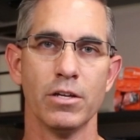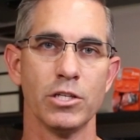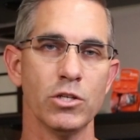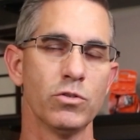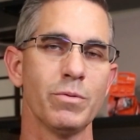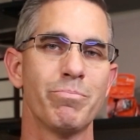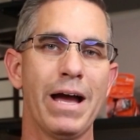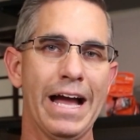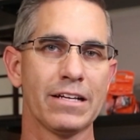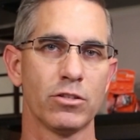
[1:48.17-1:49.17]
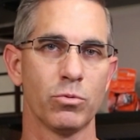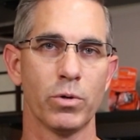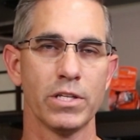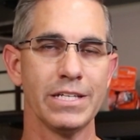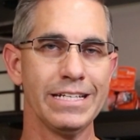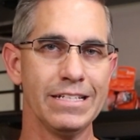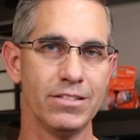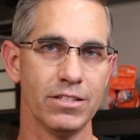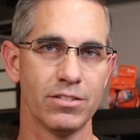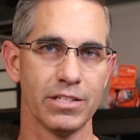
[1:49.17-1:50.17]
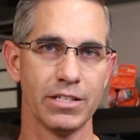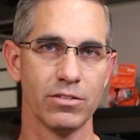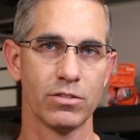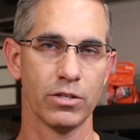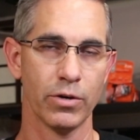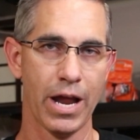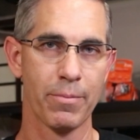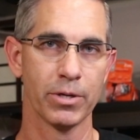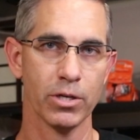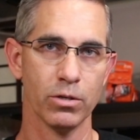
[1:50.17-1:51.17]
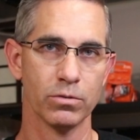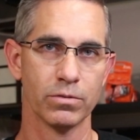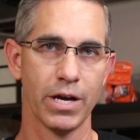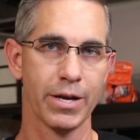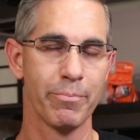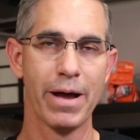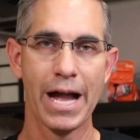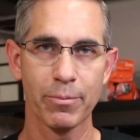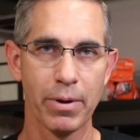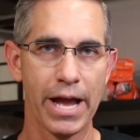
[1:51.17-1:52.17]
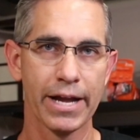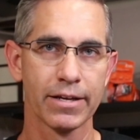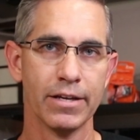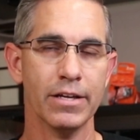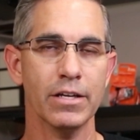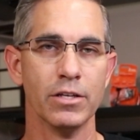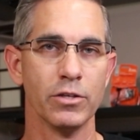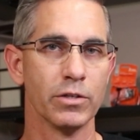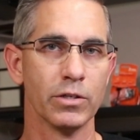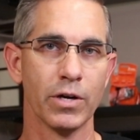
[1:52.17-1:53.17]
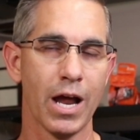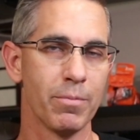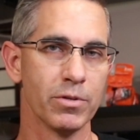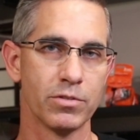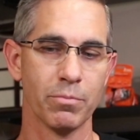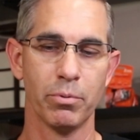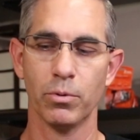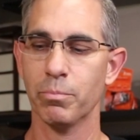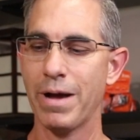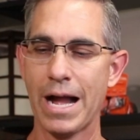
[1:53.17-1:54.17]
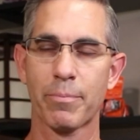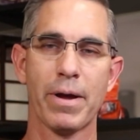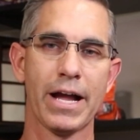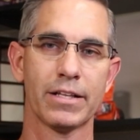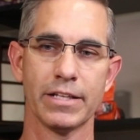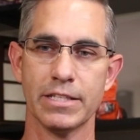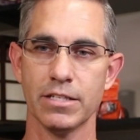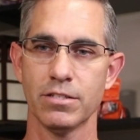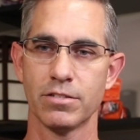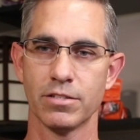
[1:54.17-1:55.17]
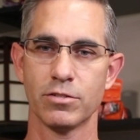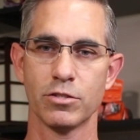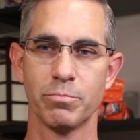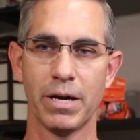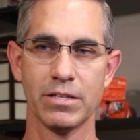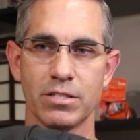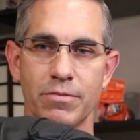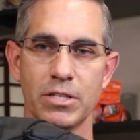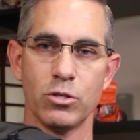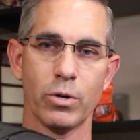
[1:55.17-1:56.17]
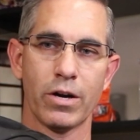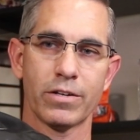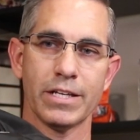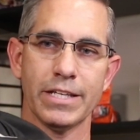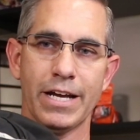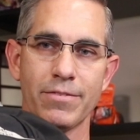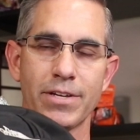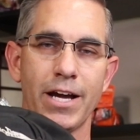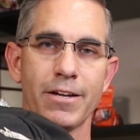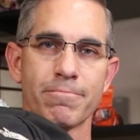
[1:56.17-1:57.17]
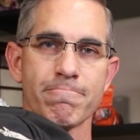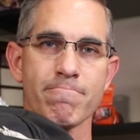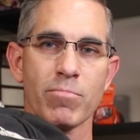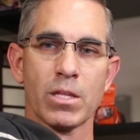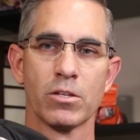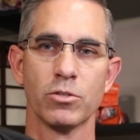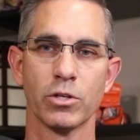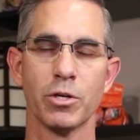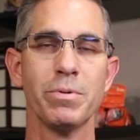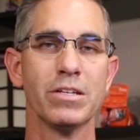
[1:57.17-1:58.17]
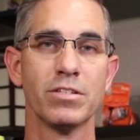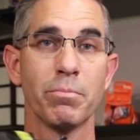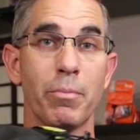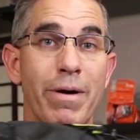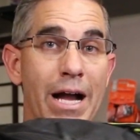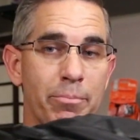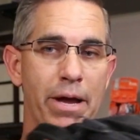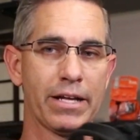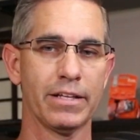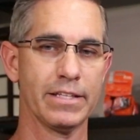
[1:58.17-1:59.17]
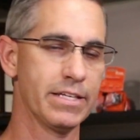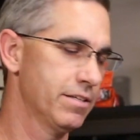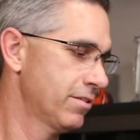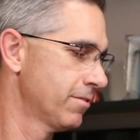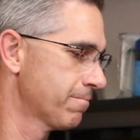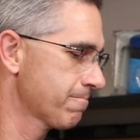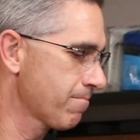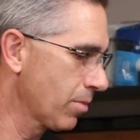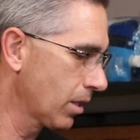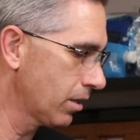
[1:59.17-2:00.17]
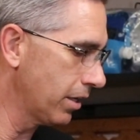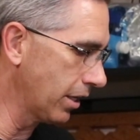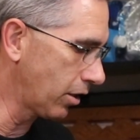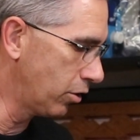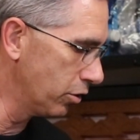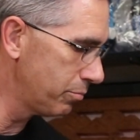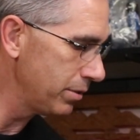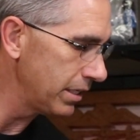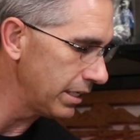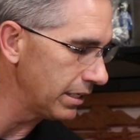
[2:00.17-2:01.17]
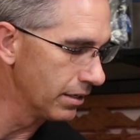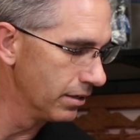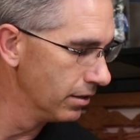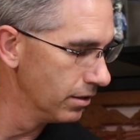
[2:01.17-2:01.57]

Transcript: usually bags is one of the easiest things to grab and go, right? A backpack, you can grab a simple backpack like this. This is my 72-hour kit that I've got. So it could be a simple backpack like this. It could be